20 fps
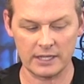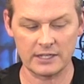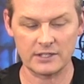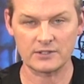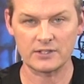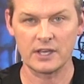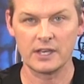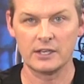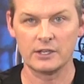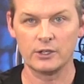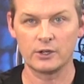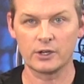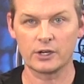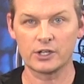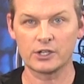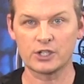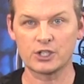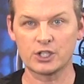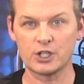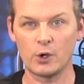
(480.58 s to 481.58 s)
is you're
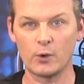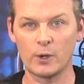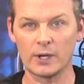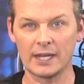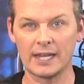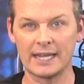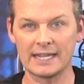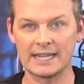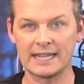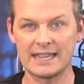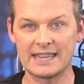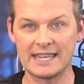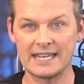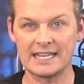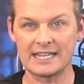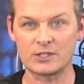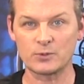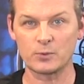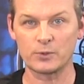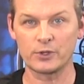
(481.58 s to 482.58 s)
gonna show it like
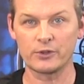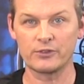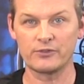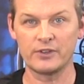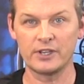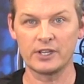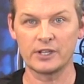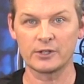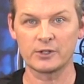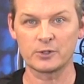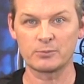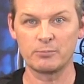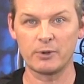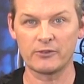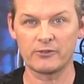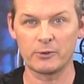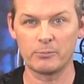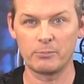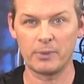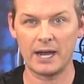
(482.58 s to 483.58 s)
this with your fingers,
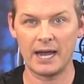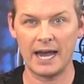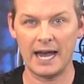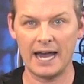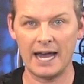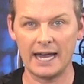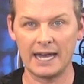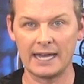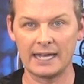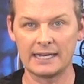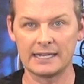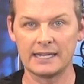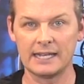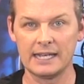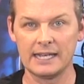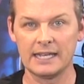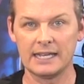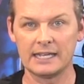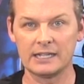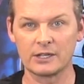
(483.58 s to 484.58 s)
but from behind,
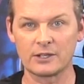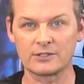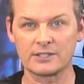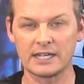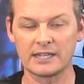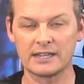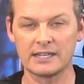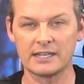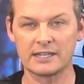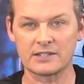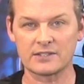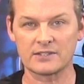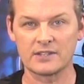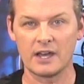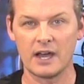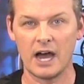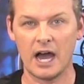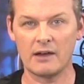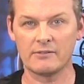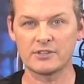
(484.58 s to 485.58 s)
it looks like this.
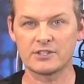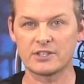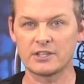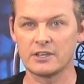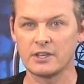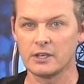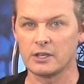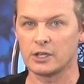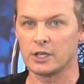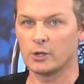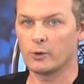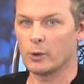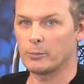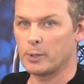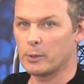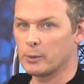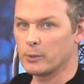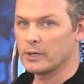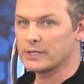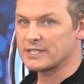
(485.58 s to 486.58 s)
Obviously, you don't
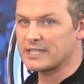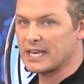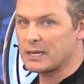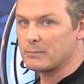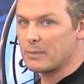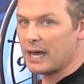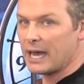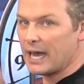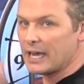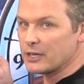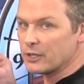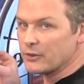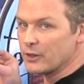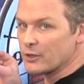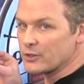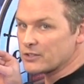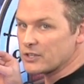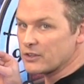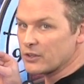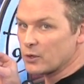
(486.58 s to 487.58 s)
want people standing behind you,
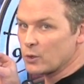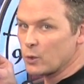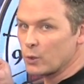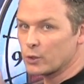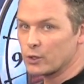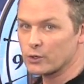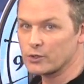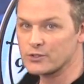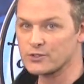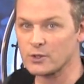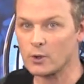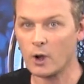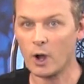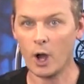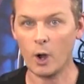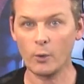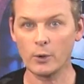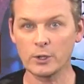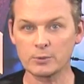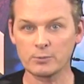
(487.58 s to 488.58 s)
they'll see the quarter. So
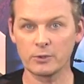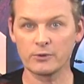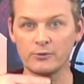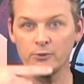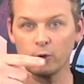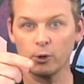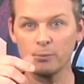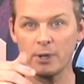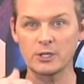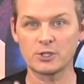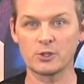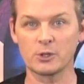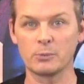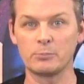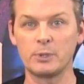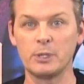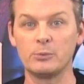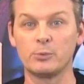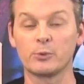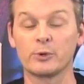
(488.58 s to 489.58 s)
always perform, make sure
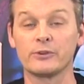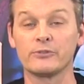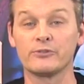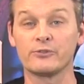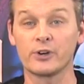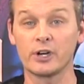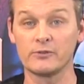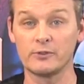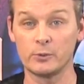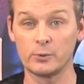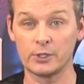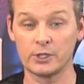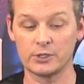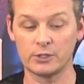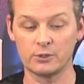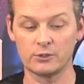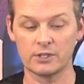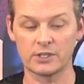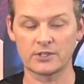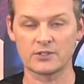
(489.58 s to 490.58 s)
the people are in front of you when you
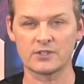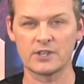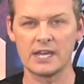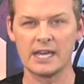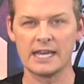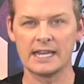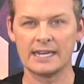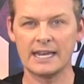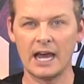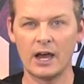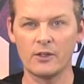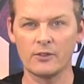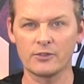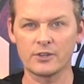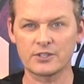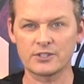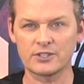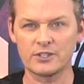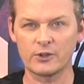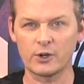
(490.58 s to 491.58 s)
do this. Now,
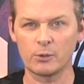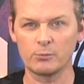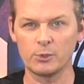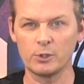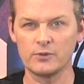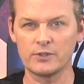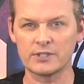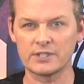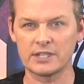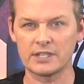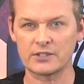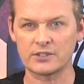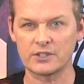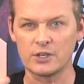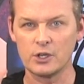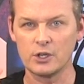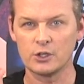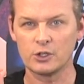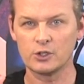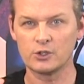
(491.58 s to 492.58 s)
the secret move is this.
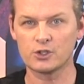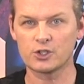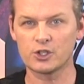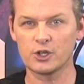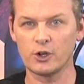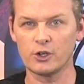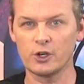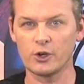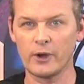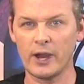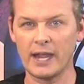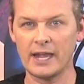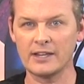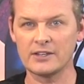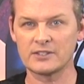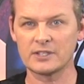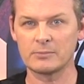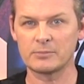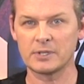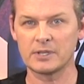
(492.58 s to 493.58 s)
You show your
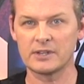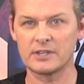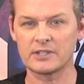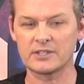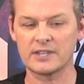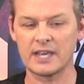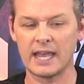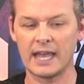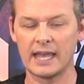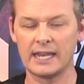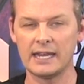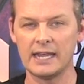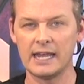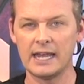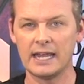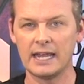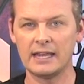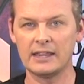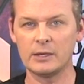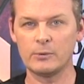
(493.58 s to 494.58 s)
hands empty, this hand,
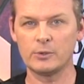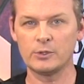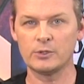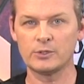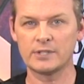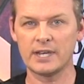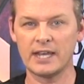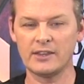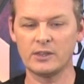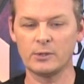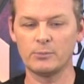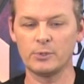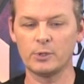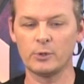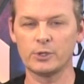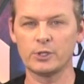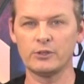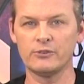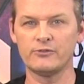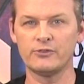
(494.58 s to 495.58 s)
and then when you take the
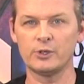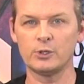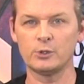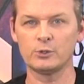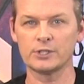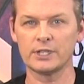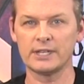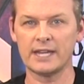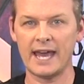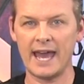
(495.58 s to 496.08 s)
bill and you fold in